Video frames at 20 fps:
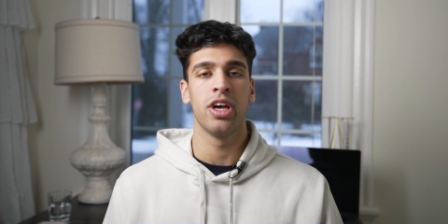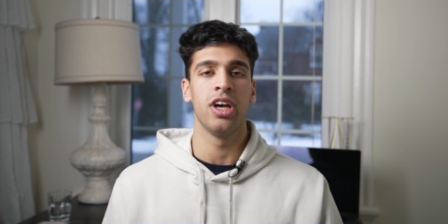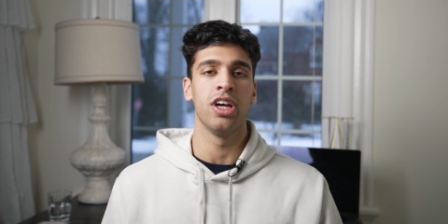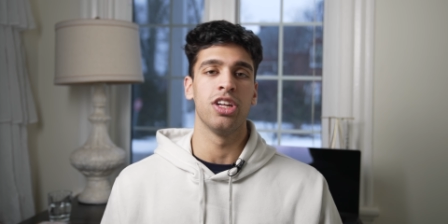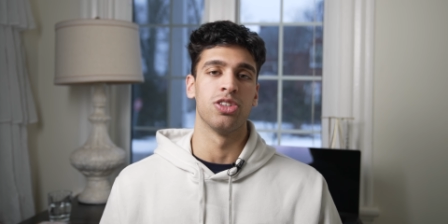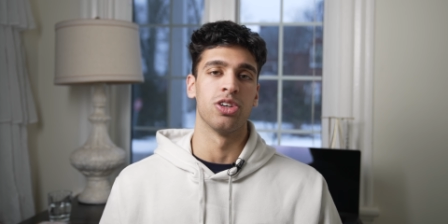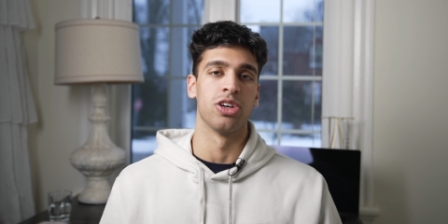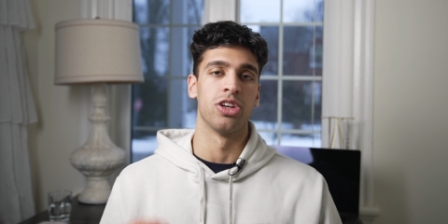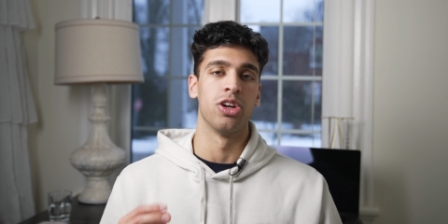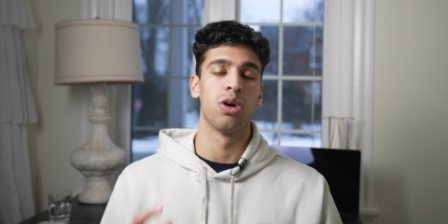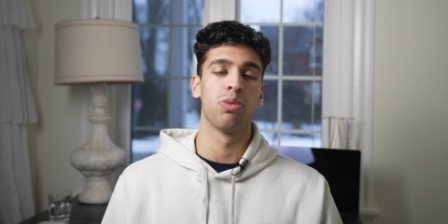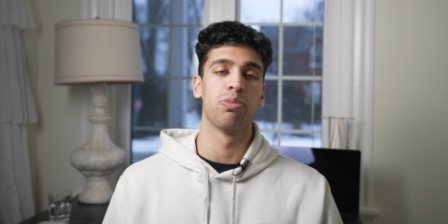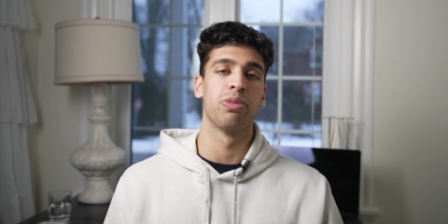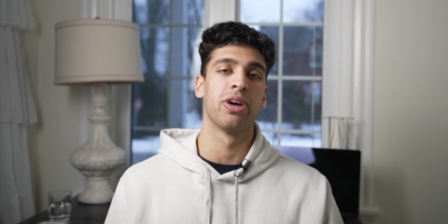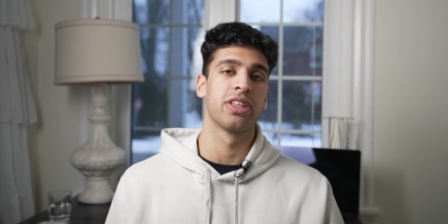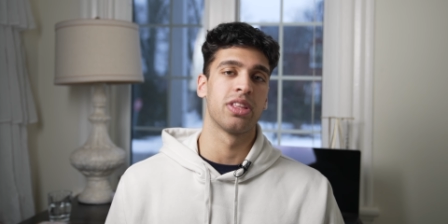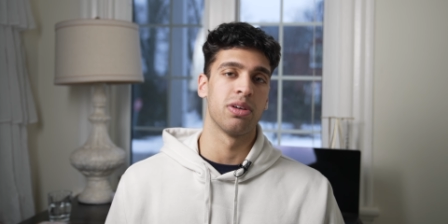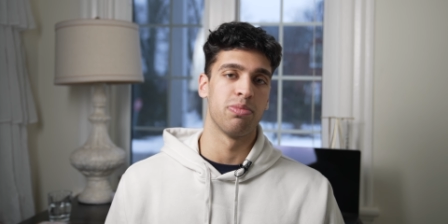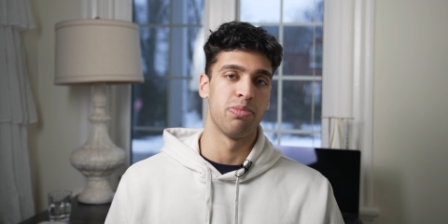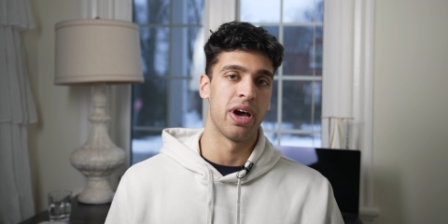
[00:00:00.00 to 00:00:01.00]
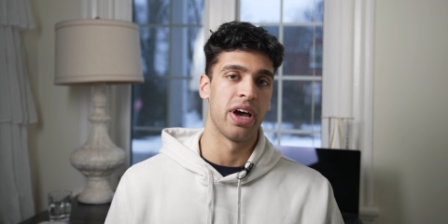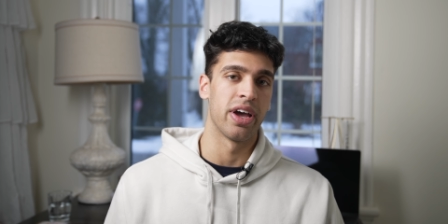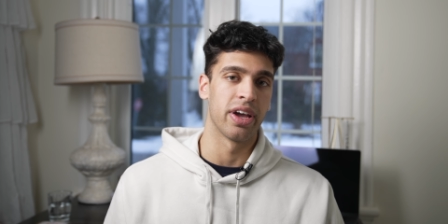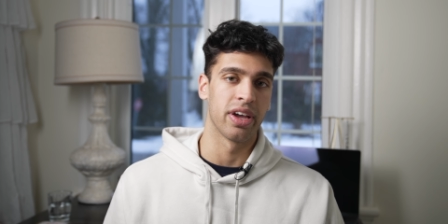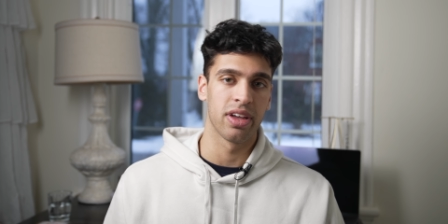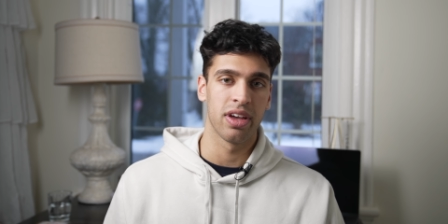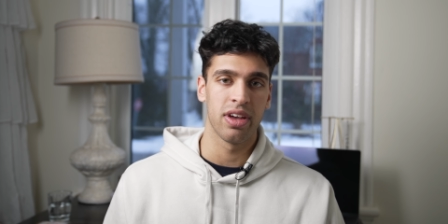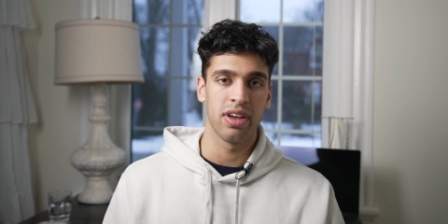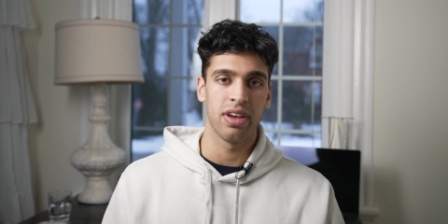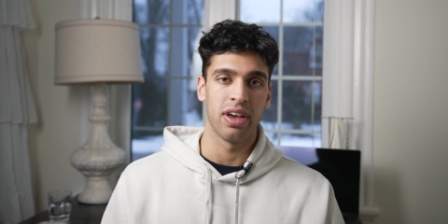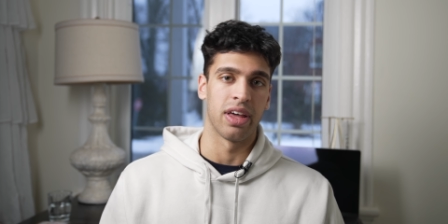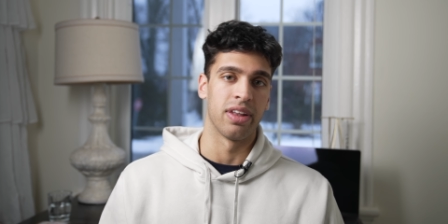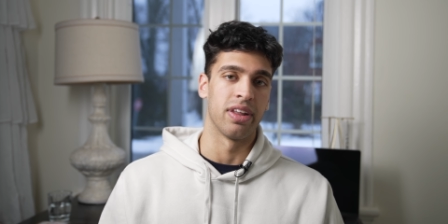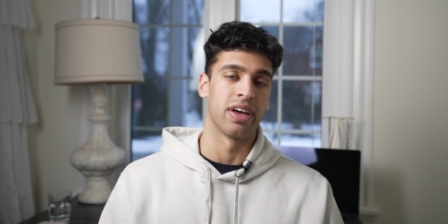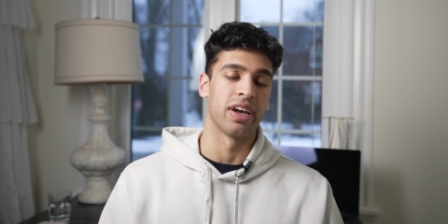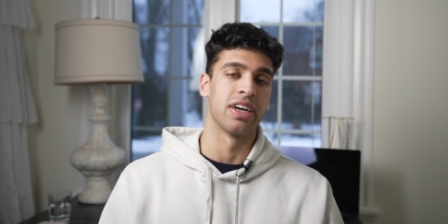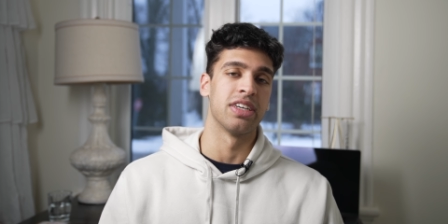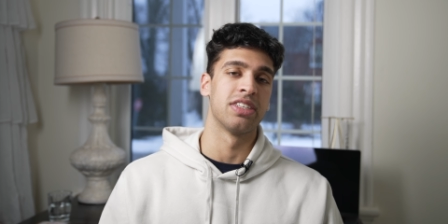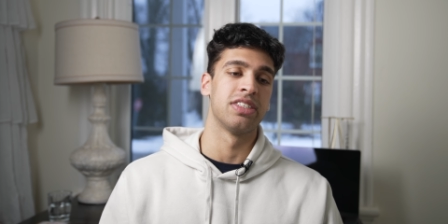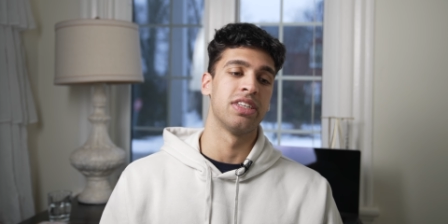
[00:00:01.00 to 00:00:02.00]
so they don't break the bank. And
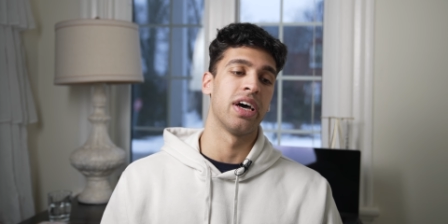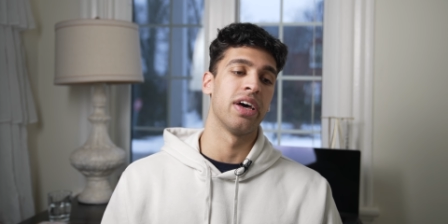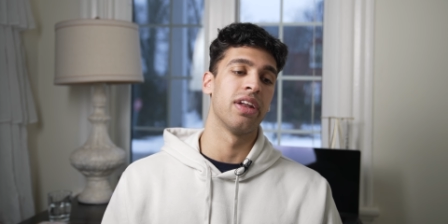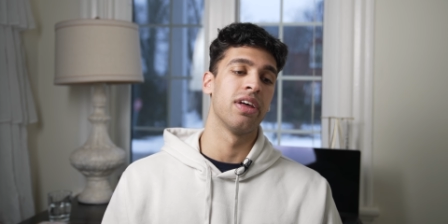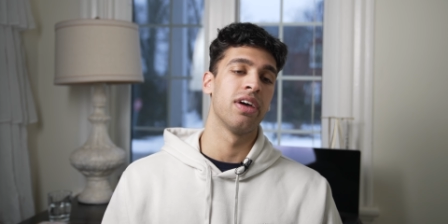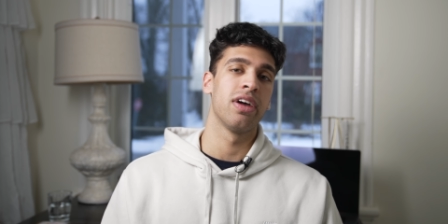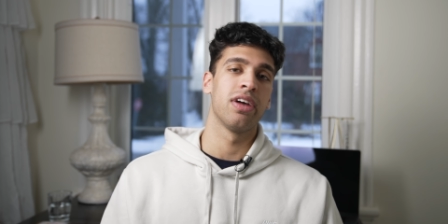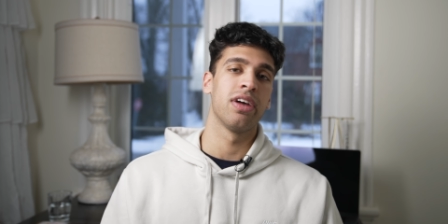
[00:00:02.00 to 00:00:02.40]
like I said,